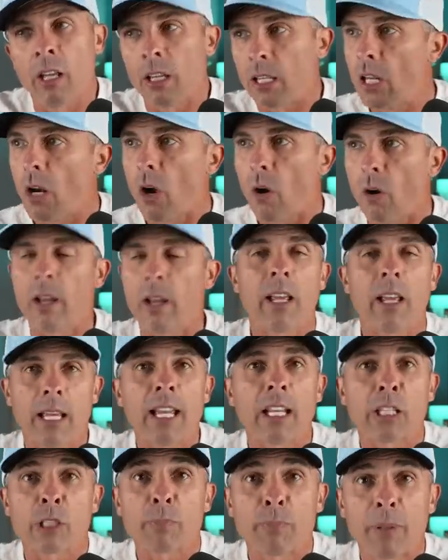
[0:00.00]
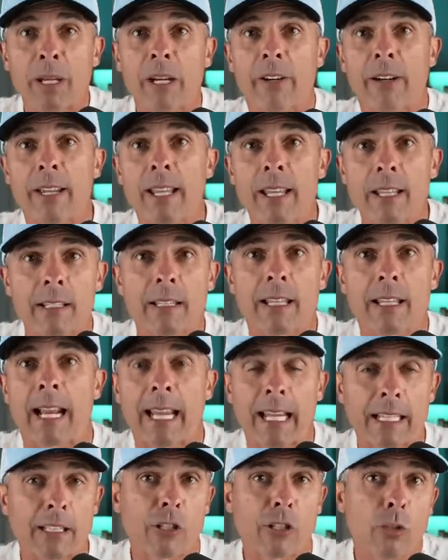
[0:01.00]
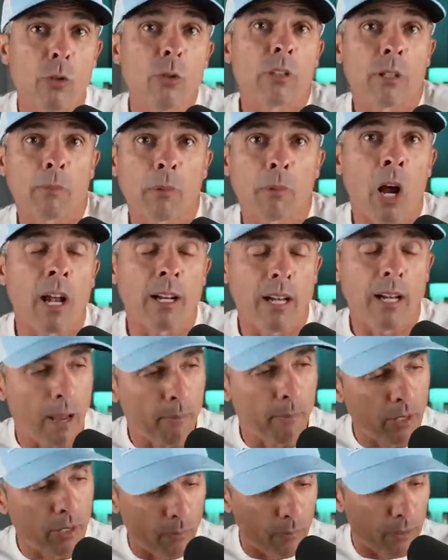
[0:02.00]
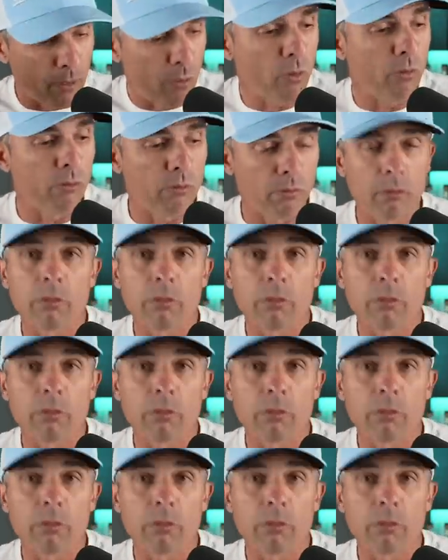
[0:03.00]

you know, experience, and I get to do some I'm gonna be